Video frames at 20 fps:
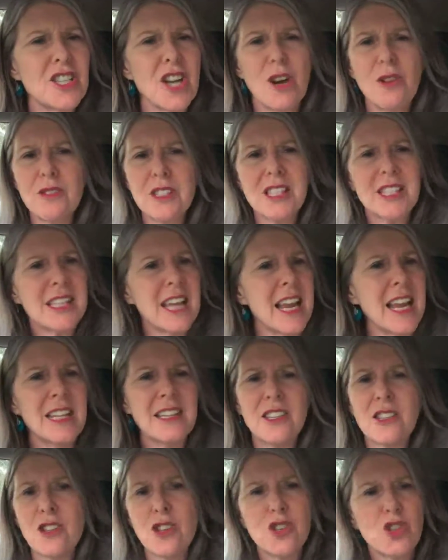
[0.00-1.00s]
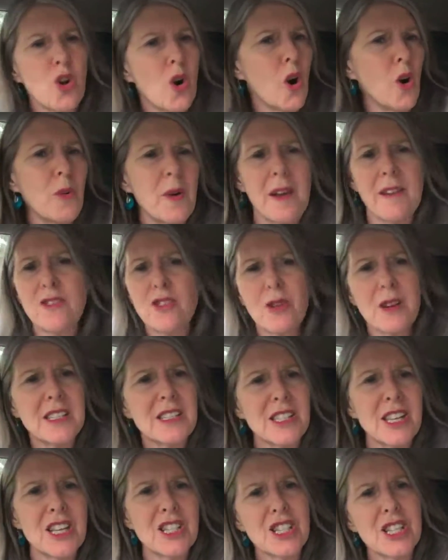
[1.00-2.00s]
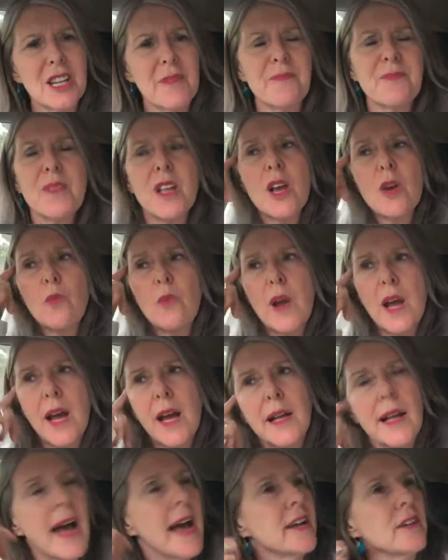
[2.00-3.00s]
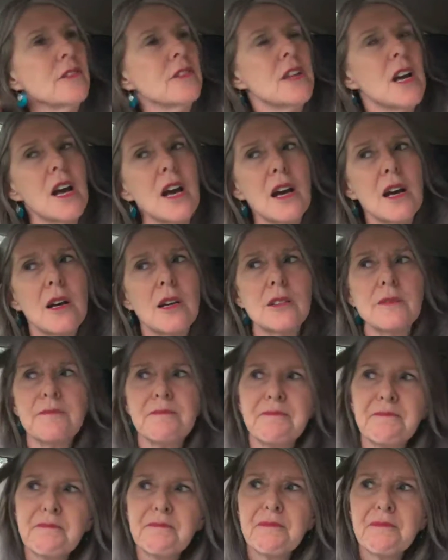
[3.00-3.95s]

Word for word: Don't stand in the doorway of transition. Well, I don't know.